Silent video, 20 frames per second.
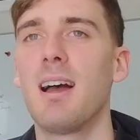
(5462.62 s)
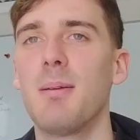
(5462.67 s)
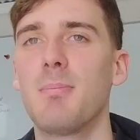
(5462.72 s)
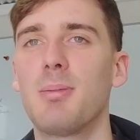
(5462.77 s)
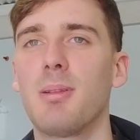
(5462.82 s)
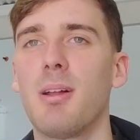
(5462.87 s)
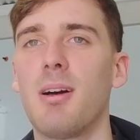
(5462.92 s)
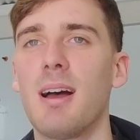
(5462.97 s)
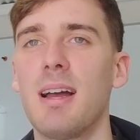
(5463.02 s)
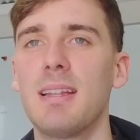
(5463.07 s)
I
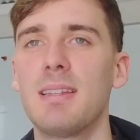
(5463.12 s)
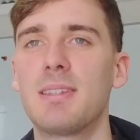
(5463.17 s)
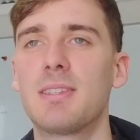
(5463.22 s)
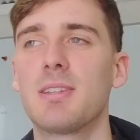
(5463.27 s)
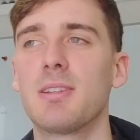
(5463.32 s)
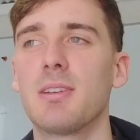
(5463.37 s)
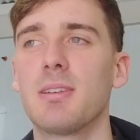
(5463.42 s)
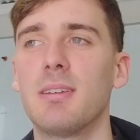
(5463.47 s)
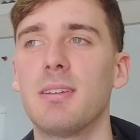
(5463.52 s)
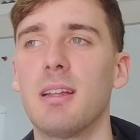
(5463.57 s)
applied
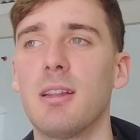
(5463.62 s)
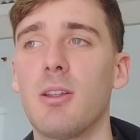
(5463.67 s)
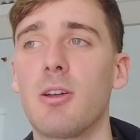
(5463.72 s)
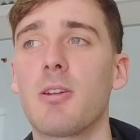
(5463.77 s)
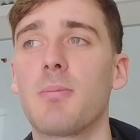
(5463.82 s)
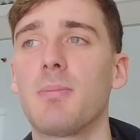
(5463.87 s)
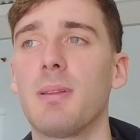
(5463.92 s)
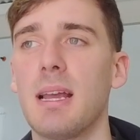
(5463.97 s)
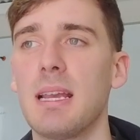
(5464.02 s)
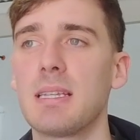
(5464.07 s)
to a
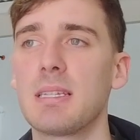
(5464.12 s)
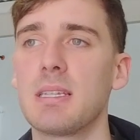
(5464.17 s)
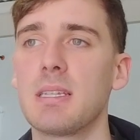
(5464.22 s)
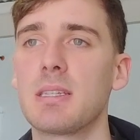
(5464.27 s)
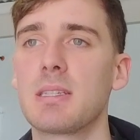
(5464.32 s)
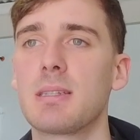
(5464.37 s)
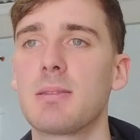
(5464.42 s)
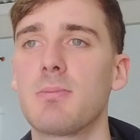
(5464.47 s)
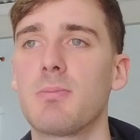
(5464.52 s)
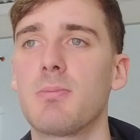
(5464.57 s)
lot of
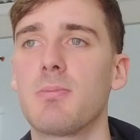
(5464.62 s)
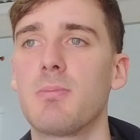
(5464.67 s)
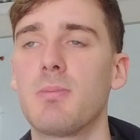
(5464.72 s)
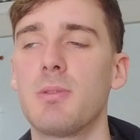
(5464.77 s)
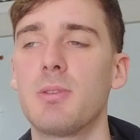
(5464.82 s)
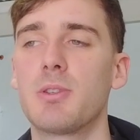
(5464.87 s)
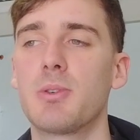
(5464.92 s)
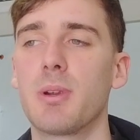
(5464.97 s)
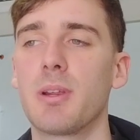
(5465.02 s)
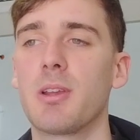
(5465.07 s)
places
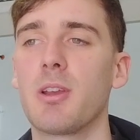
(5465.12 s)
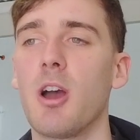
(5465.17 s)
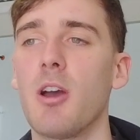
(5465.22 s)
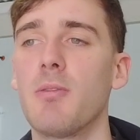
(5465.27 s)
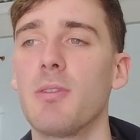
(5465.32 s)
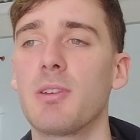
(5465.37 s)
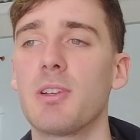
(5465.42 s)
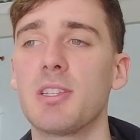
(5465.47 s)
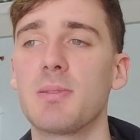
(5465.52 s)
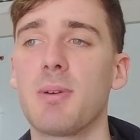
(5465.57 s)
during
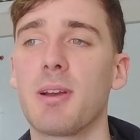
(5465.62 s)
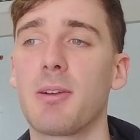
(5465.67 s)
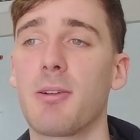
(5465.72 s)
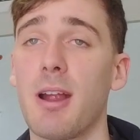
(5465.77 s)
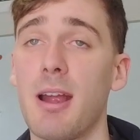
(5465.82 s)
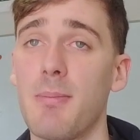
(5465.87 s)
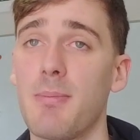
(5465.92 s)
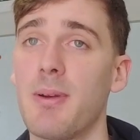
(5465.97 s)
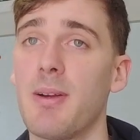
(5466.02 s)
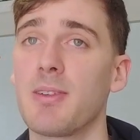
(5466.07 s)
COVID because my
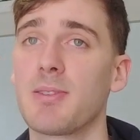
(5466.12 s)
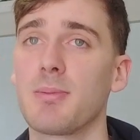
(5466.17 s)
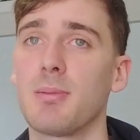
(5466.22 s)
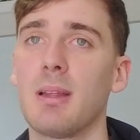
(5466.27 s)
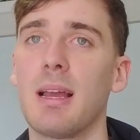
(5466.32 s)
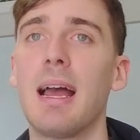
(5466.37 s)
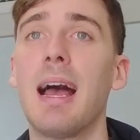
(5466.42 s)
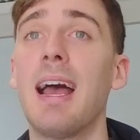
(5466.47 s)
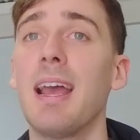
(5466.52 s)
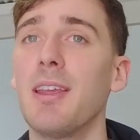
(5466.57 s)
grandparents were
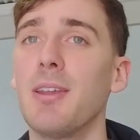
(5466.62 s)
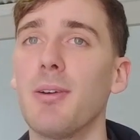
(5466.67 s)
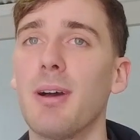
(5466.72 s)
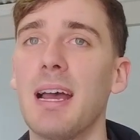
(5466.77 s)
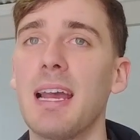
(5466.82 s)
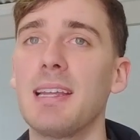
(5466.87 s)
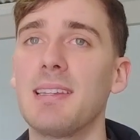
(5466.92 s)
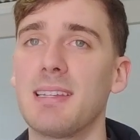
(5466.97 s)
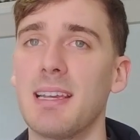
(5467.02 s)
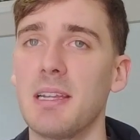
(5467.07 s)
like, hey, you're
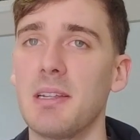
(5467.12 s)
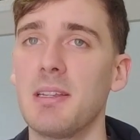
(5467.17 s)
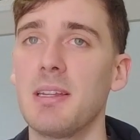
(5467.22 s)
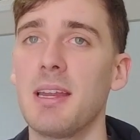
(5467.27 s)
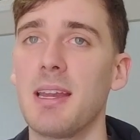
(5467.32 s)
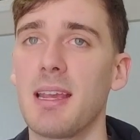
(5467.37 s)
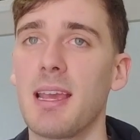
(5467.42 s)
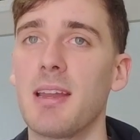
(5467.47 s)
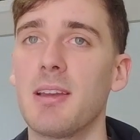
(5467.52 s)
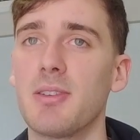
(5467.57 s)
18, you
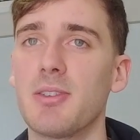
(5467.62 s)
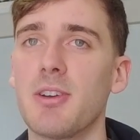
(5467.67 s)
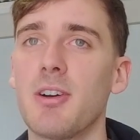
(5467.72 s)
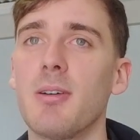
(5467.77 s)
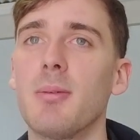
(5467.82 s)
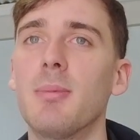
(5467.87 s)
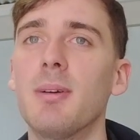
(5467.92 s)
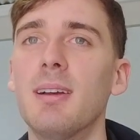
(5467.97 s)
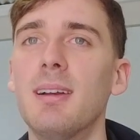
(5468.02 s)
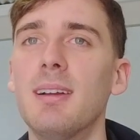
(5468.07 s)
need to get a job.